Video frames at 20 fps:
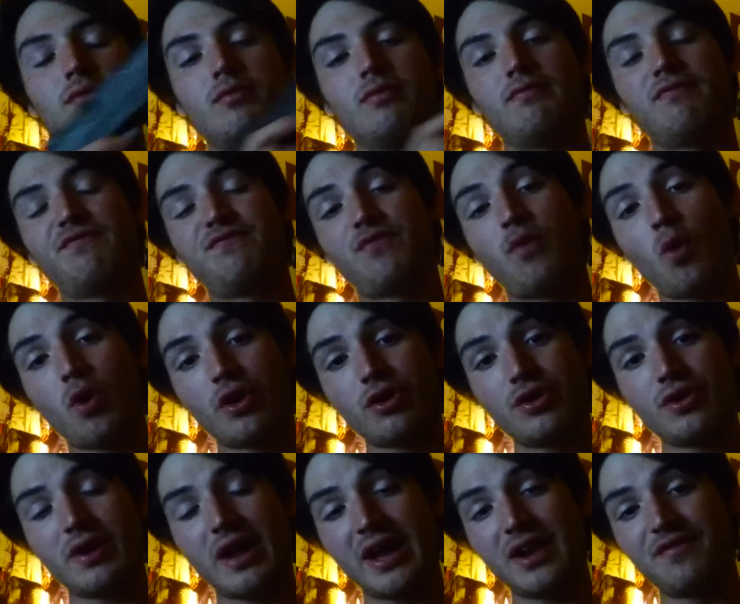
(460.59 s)

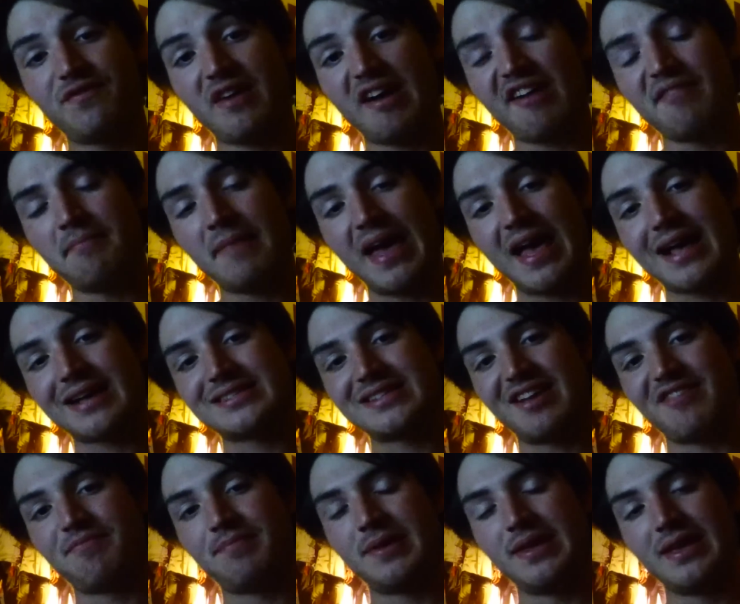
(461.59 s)
495 max
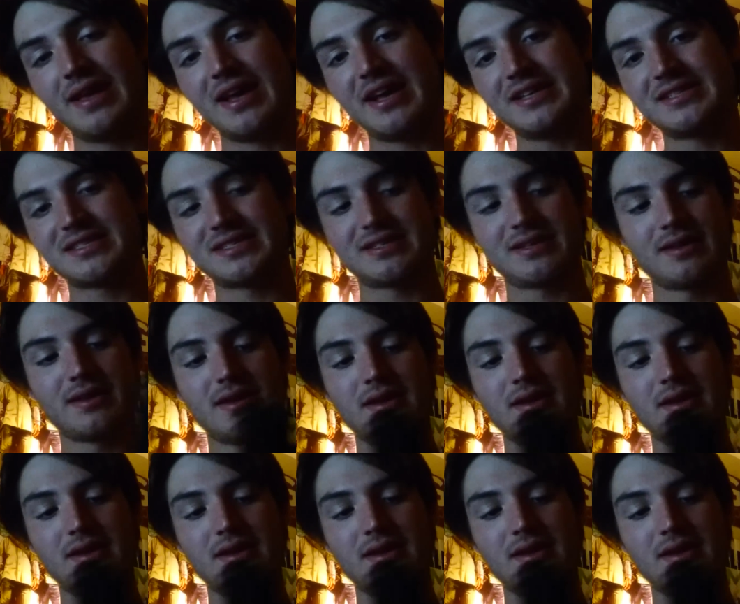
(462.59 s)
FPS,